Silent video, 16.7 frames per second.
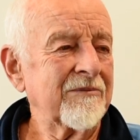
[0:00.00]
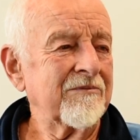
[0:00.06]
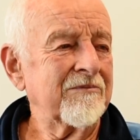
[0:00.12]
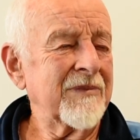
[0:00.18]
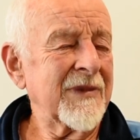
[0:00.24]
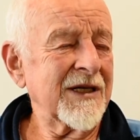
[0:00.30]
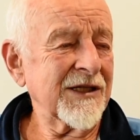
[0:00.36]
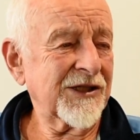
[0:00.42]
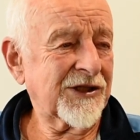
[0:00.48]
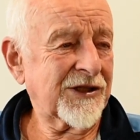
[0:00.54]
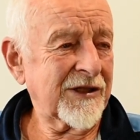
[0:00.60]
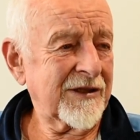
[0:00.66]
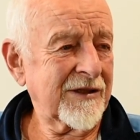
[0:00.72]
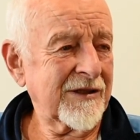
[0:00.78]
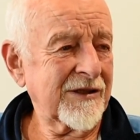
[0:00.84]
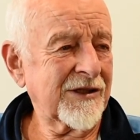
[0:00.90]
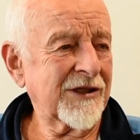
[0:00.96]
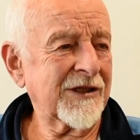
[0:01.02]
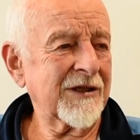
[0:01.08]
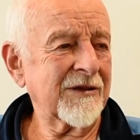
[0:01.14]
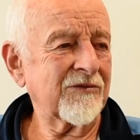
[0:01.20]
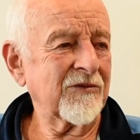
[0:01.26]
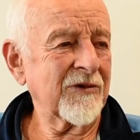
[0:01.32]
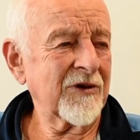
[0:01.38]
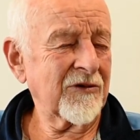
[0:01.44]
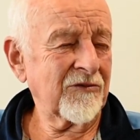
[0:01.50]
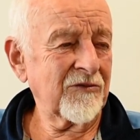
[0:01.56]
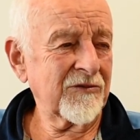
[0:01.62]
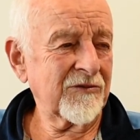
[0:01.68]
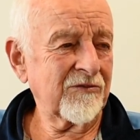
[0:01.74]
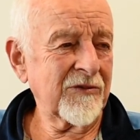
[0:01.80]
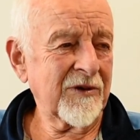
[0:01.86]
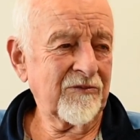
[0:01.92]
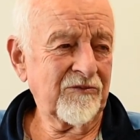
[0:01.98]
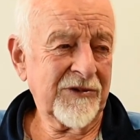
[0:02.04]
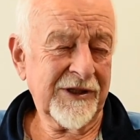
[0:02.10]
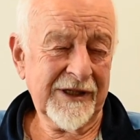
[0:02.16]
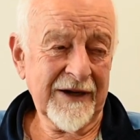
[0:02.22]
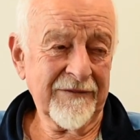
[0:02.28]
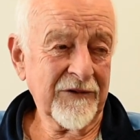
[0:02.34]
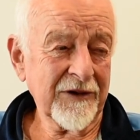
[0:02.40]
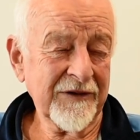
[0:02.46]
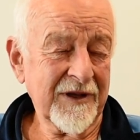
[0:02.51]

Marston's, several